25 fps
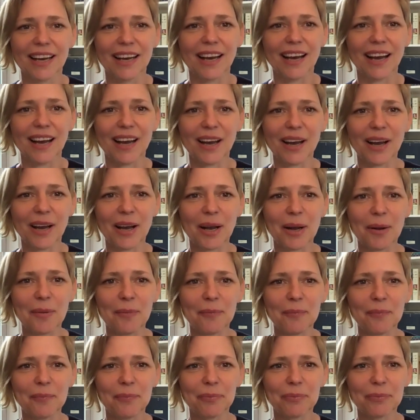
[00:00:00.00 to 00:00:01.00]

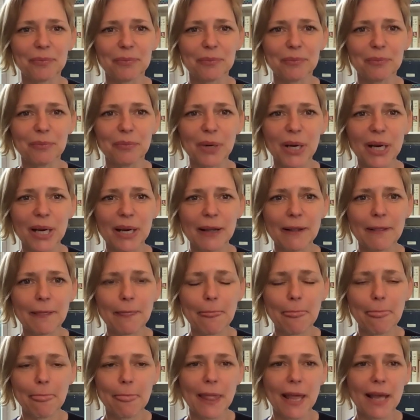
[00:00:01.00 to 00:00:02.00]
Um, but
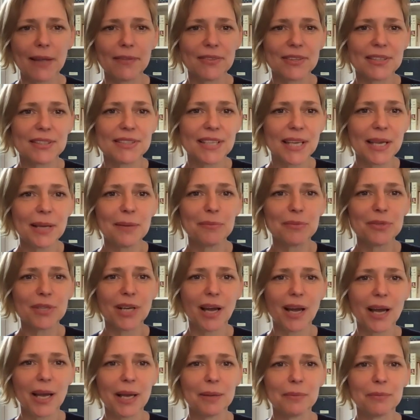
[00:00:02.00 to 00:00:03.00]
at the same
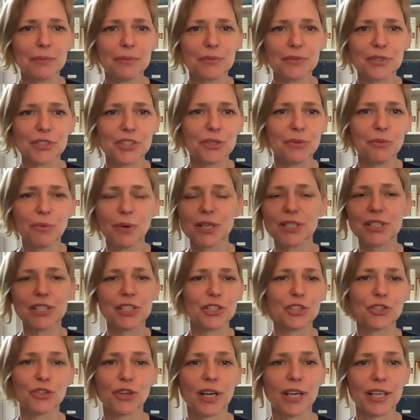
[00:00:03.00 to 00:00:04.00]
time, she
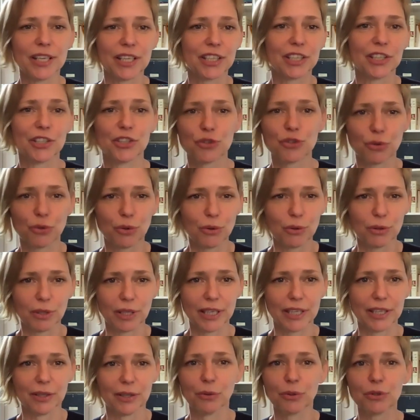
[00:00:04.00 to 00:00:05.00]
wasn't trying to control
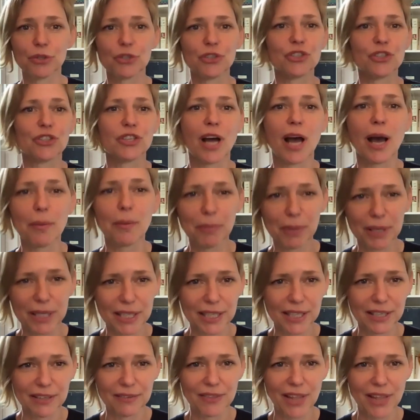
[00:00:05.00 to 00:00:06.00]
it or stop
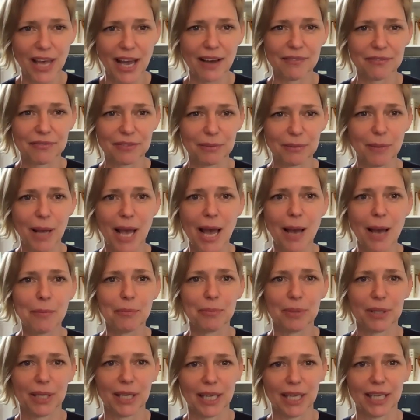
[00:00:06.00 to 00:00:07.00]
any of that from
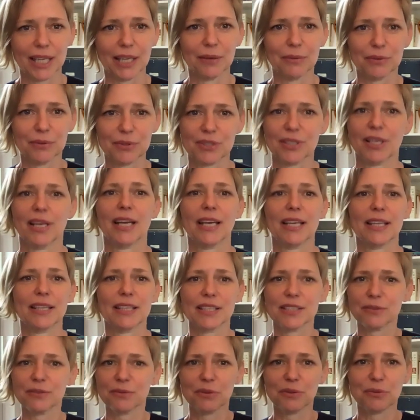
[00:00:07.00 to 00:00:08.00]
happening. It was like
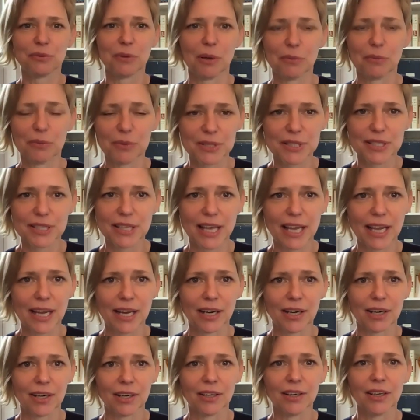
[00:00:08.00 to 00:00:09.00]
this was what was
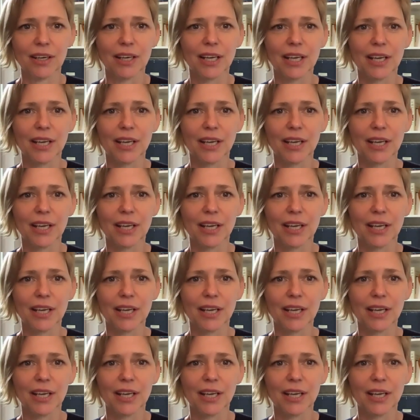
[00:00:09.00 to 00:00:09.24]
there.